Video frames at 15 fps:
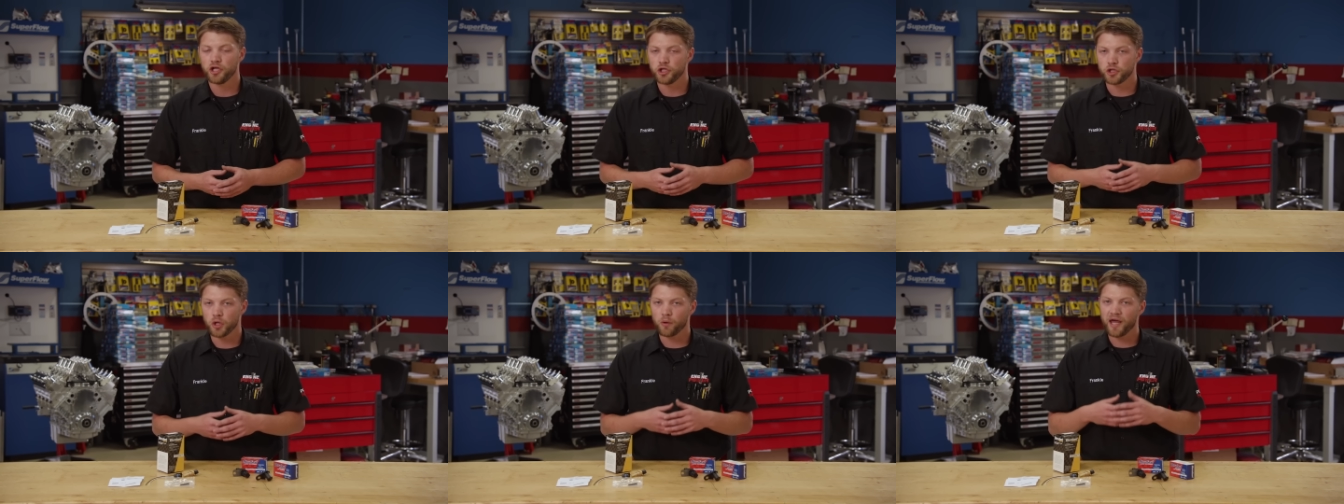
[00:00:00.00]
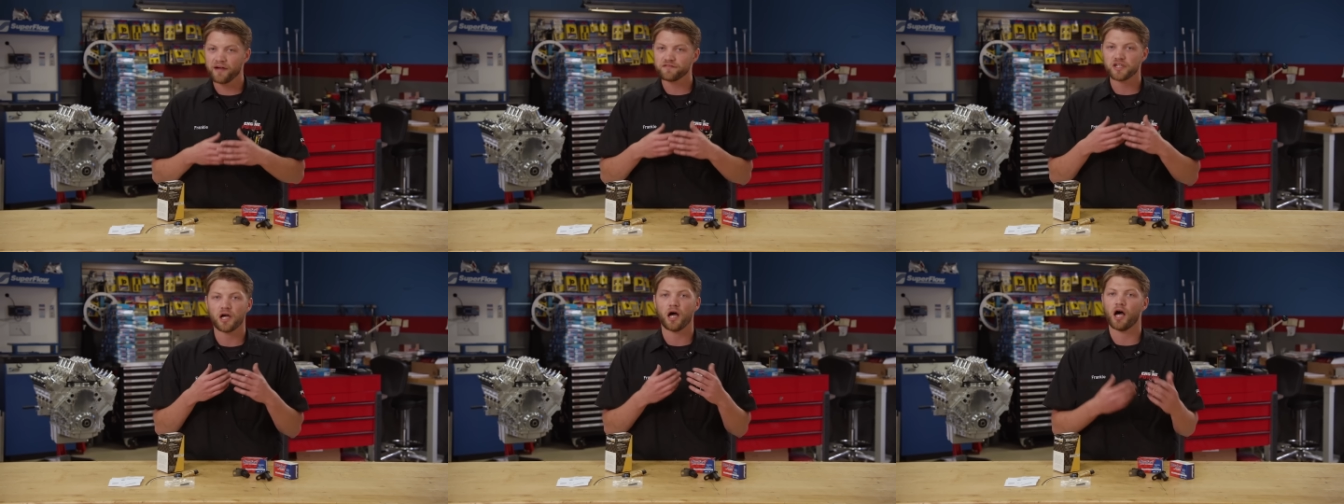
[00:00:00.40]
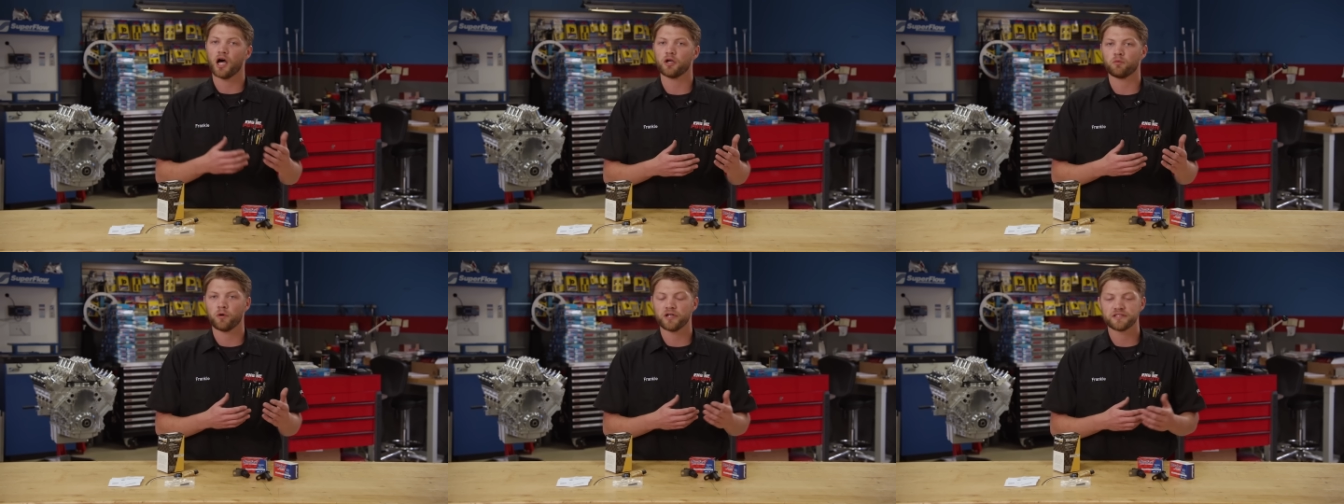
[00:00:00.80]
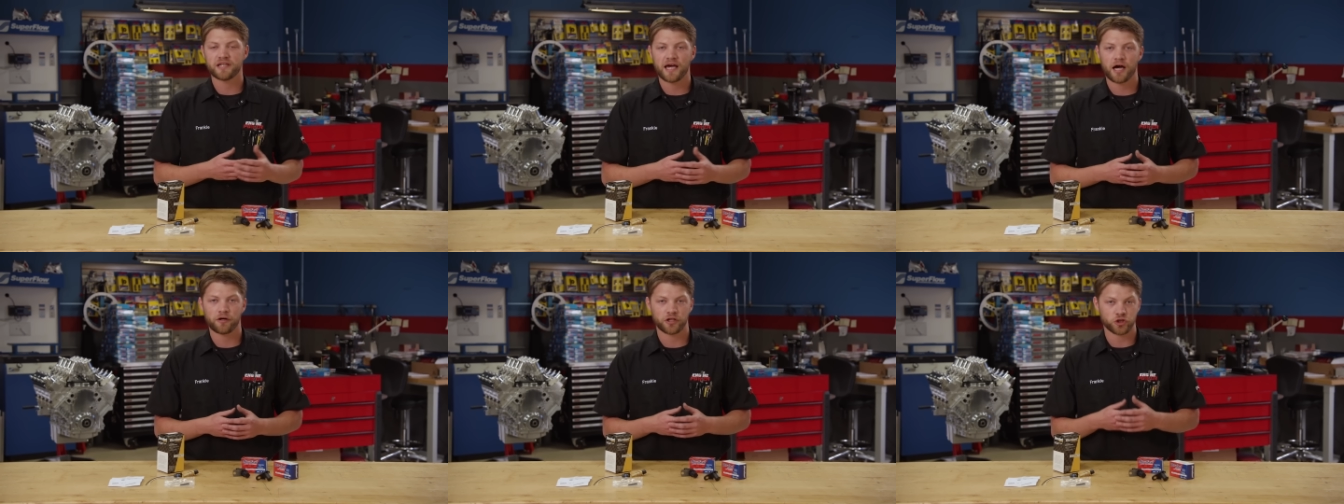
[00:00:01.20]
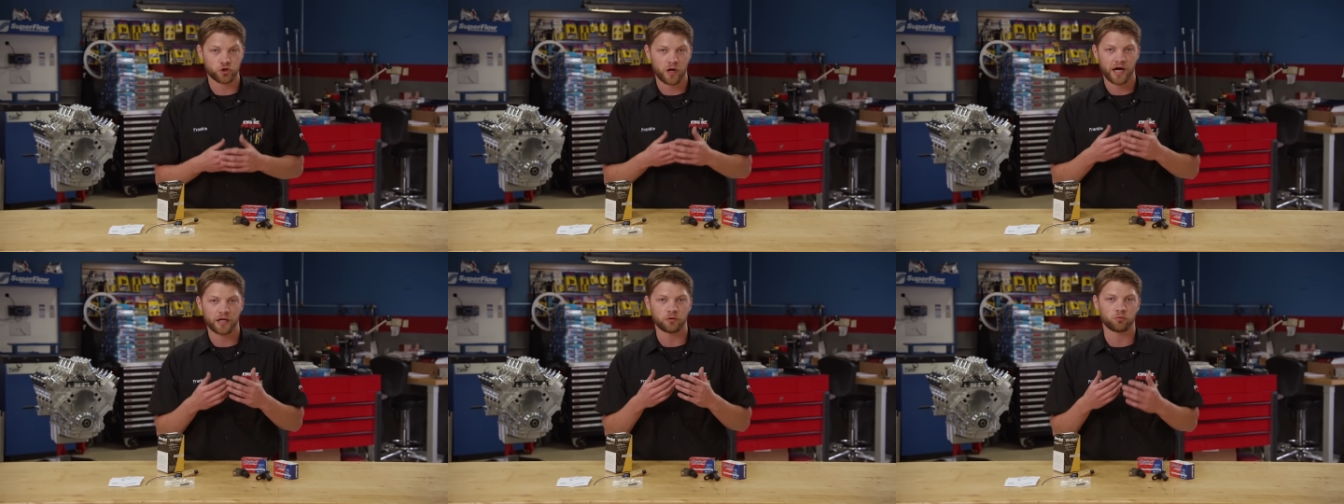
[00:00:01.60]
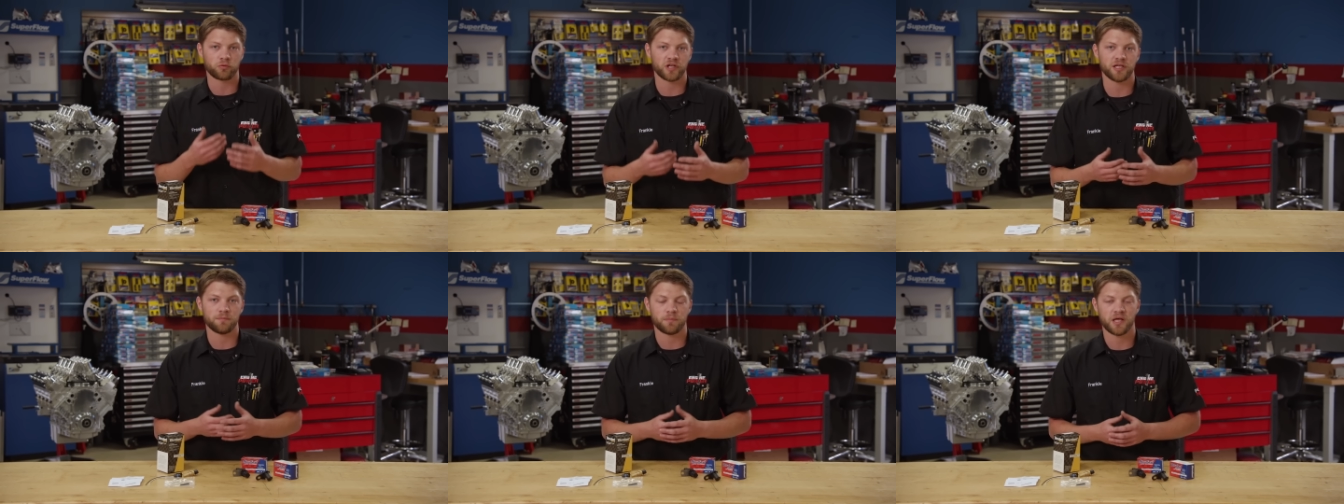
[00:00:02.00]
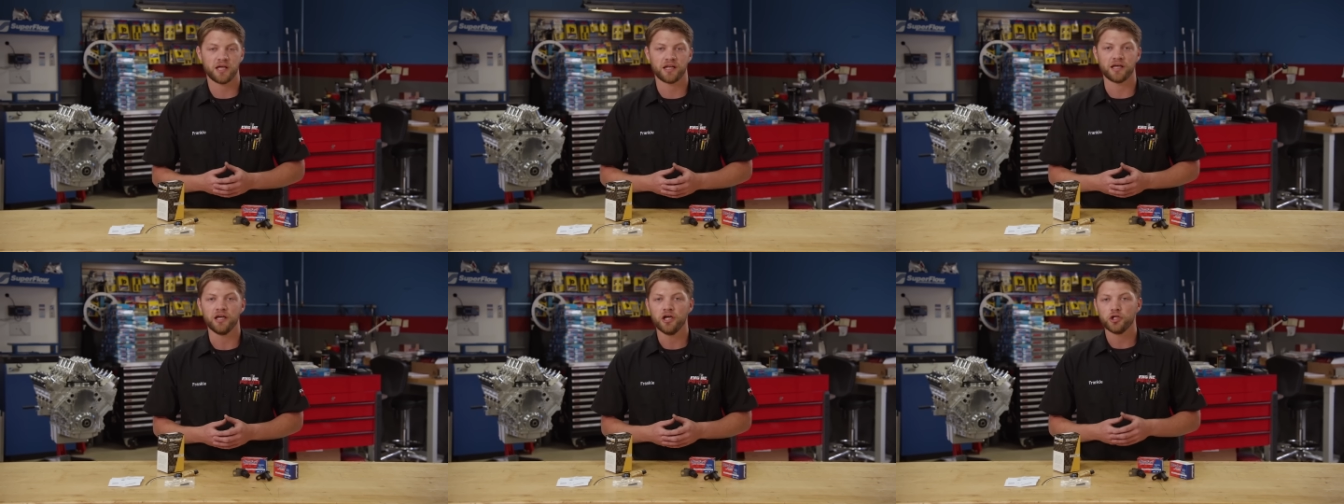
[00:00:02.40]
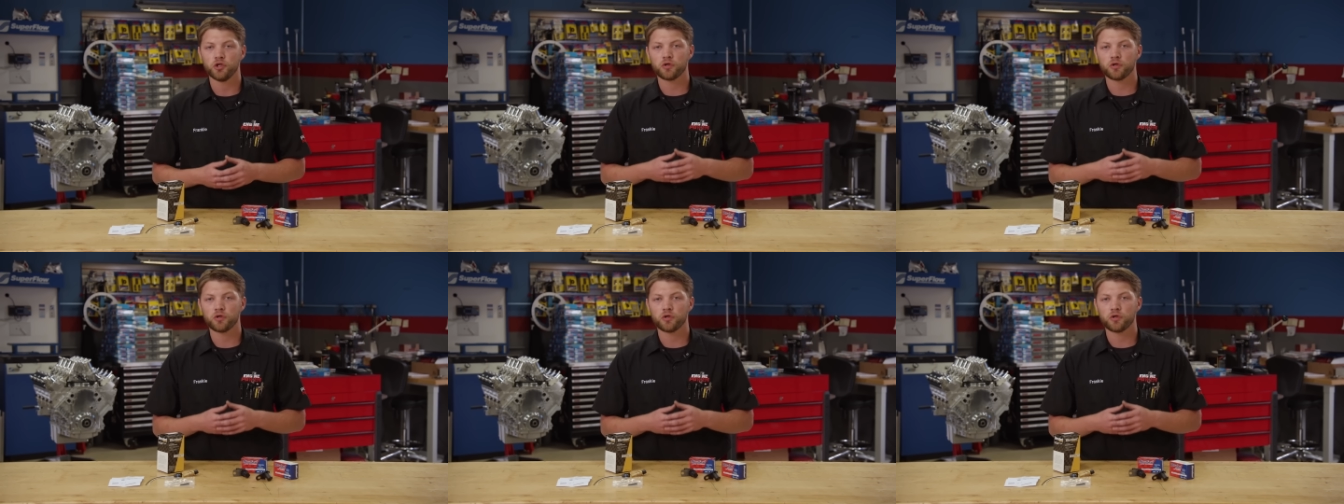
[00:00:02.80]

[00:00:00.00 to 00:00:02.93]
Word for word: you don't have to hunt one down and try and repin it.